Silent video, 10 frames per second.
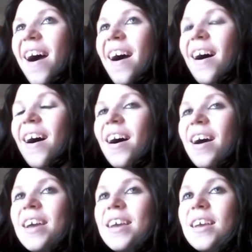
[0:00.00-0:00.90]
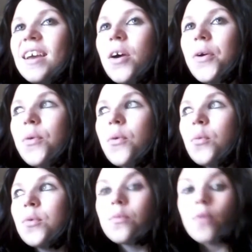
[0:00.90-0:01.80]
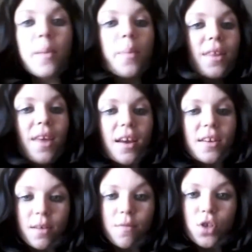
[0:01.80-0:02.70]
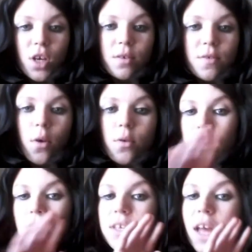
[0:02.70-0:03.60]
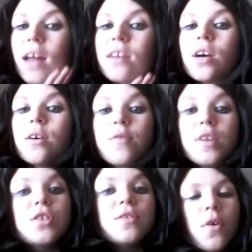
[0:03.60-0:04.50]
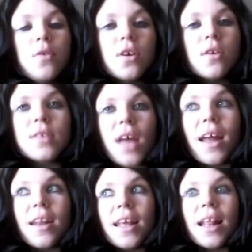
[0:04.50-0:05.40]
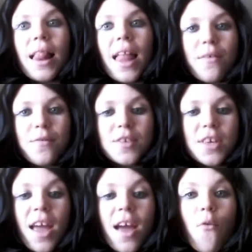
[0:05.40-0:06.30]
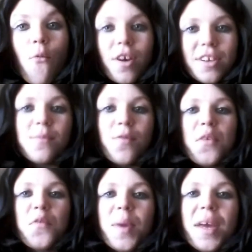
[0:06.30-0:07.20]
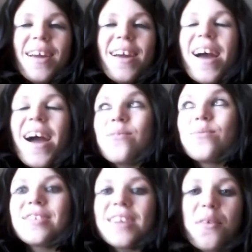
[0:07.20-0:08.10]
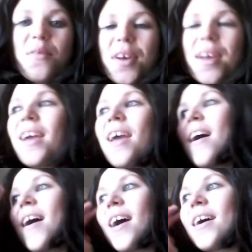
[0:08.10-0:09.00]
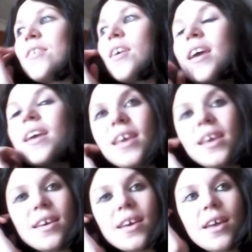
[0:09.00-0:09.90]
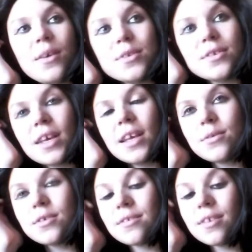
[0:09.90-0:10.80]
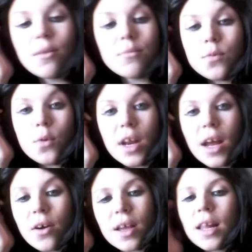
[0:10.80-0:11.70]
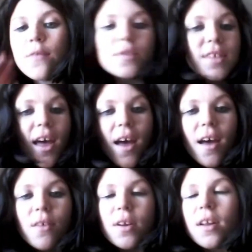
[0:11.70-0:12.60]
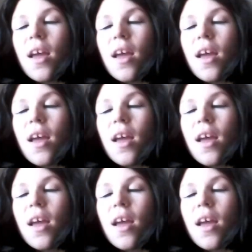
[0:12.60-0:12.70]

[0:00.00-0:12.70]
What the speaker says: I was right by the exit for Jared's photos, and Jared finished his photos and he left right in front of me, and it was terrifying. And he was just, you know, just walking out, and Cliff was there, and